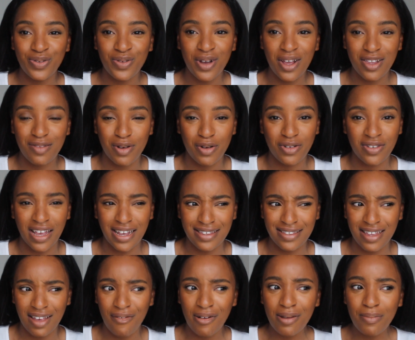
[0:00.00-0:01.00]
it was, but it was like
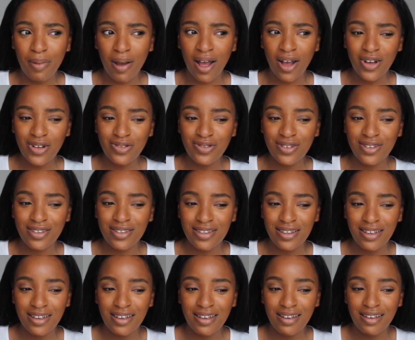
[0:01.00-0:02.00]
£7.
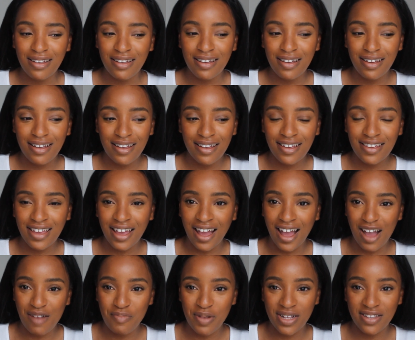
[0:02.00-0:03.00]

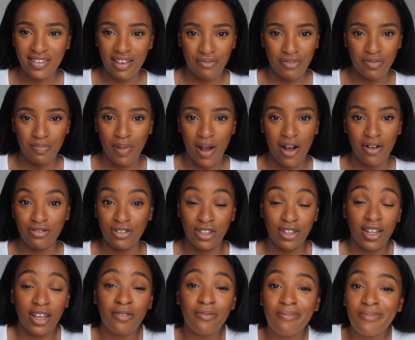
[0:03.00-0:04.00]
Yeah, I paid £7
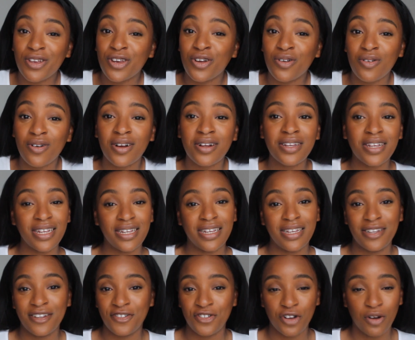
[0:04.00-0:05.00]
and it, you know what, it
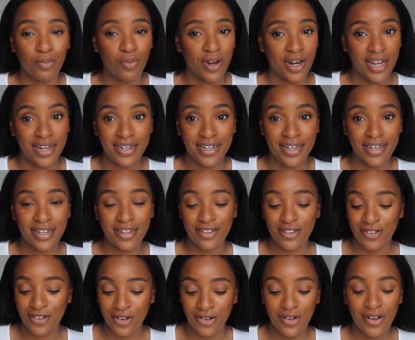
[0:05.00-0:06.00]
did the job when I needed it.
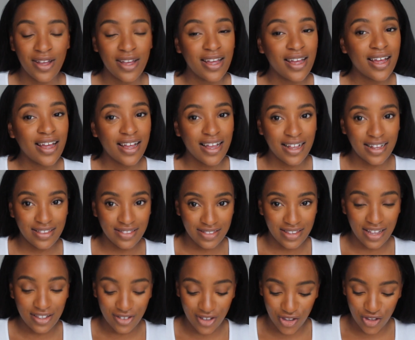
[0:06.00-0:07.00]
So
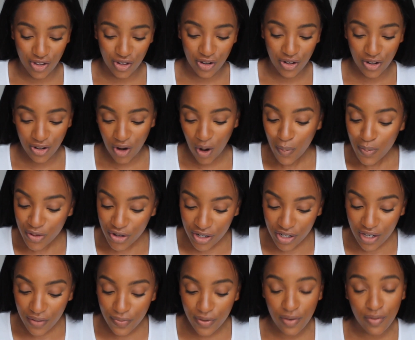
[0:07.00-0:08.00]
that's also a good
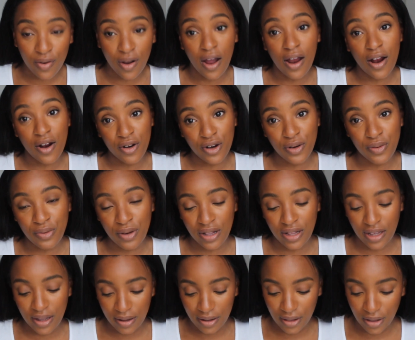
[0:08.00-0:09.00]
option if you are on a
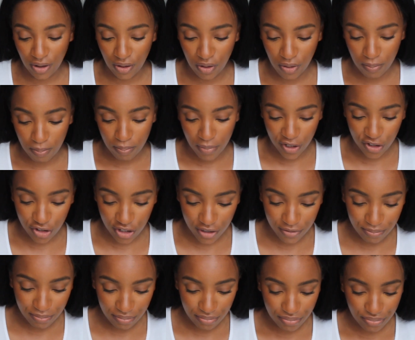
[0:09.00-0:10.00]
really low
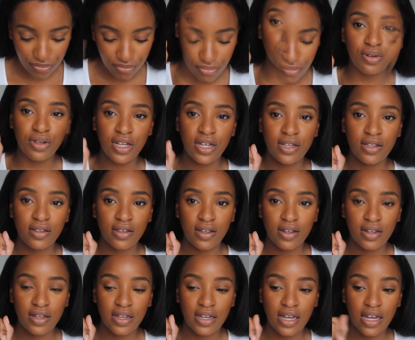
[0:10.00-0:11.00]
budget. You will need
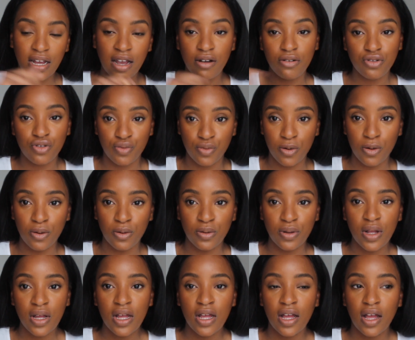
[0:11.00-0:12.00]
the couch
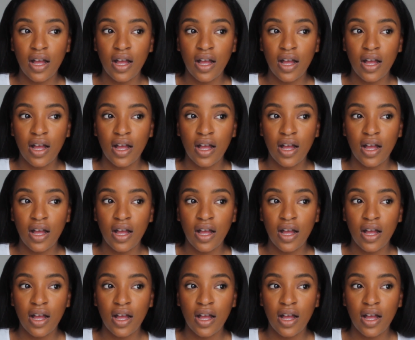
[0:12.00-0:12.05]
roll,